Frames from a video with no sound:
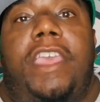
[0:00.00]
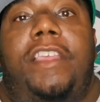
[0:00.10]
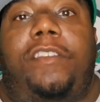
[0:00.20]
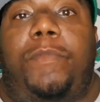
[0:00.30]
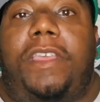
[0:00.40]

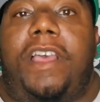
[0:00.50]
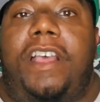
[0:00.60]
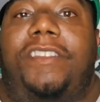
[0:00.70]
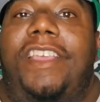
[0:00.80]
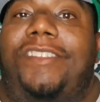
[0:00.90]
is
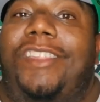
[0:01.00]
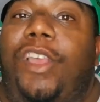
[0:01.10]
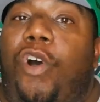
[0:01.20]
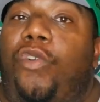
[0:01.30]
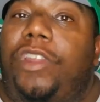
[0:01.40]
because it's
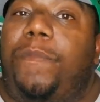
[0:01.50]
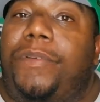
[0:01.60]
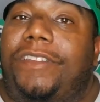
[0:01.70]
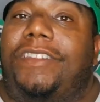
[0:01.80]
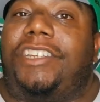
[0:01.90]
the only
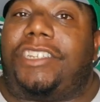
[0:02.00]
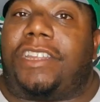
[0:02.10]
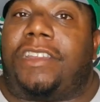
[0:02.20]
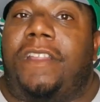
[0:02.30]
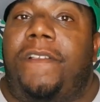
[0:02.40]

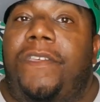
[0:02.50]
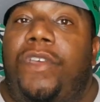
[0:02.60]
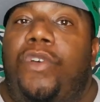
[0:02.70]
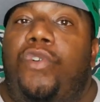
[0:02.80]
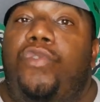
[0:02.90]
position
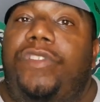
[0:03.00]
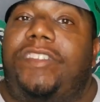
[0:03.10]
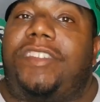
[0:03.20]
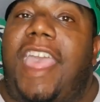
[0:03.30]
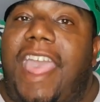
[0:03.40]
whose
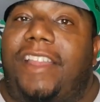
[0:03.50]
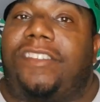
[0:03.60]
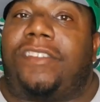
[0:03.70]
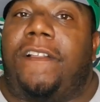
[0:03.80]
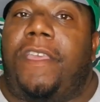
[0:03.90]
stats,